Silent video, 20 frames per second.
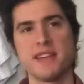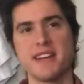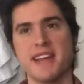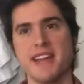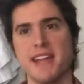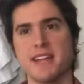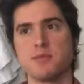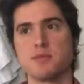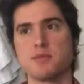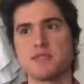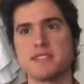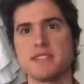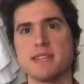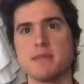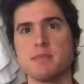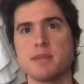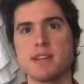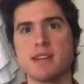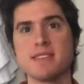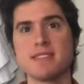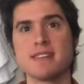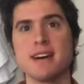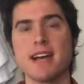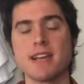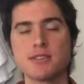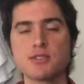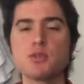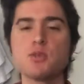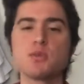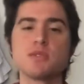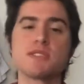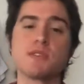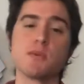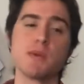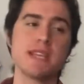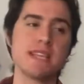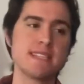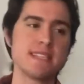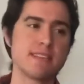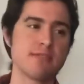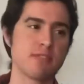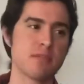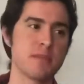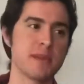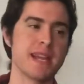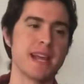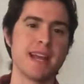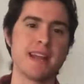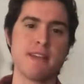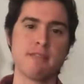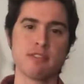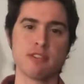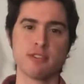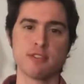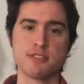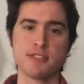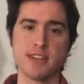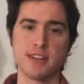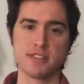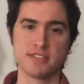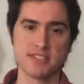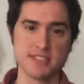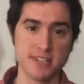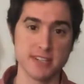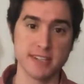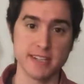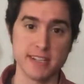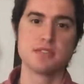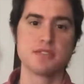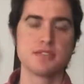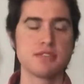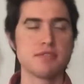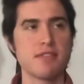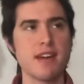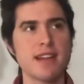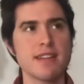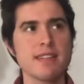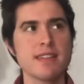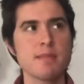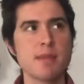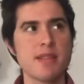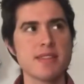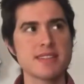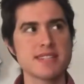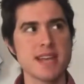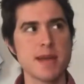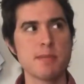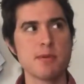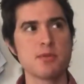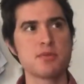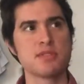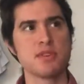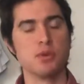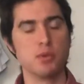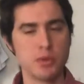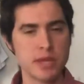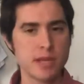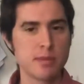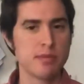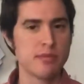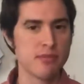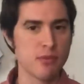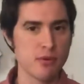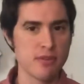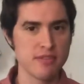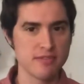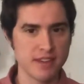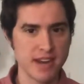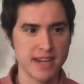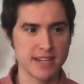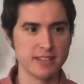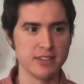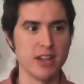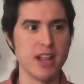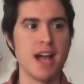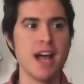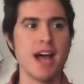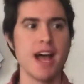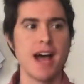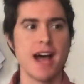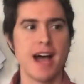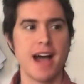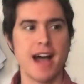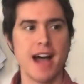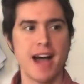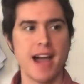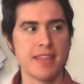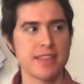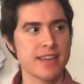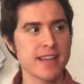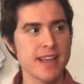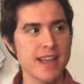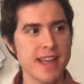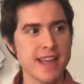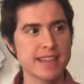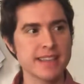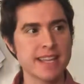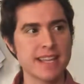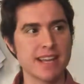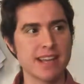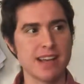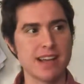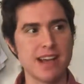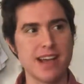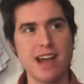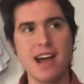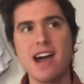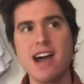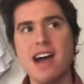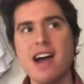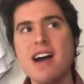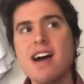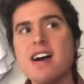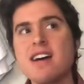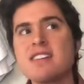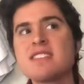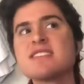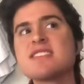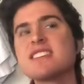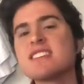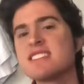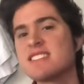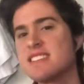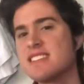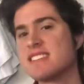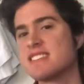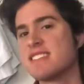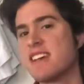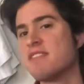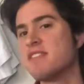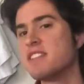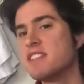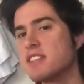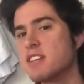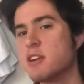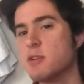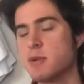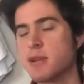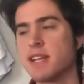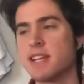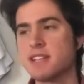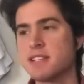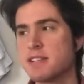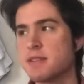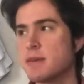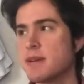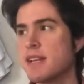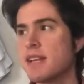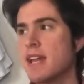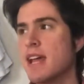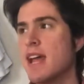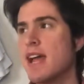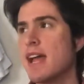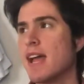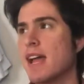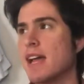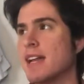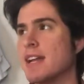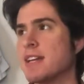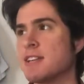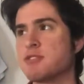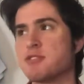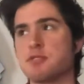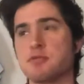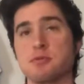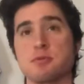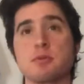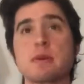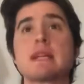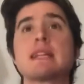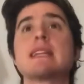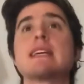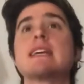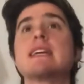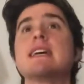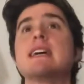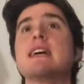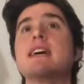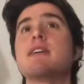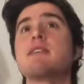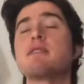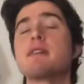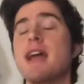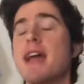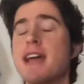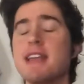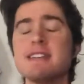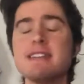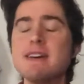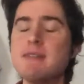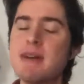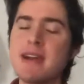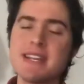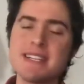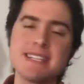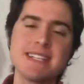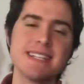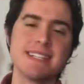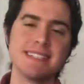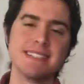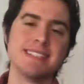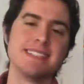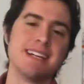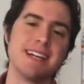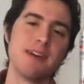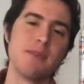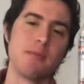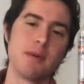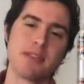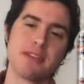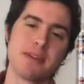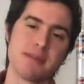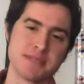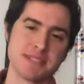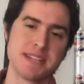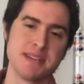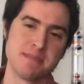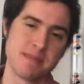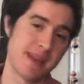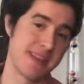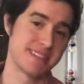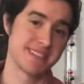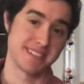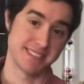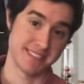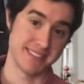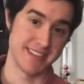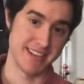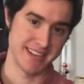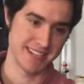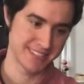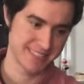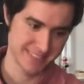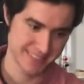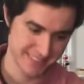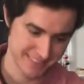that I had was that because high school was so easy for me, I never learned how to study. So finally, by the time it was a week before the final, I think I had like a 67 going into it, and I just really had no idea whether I was gonna pass this class.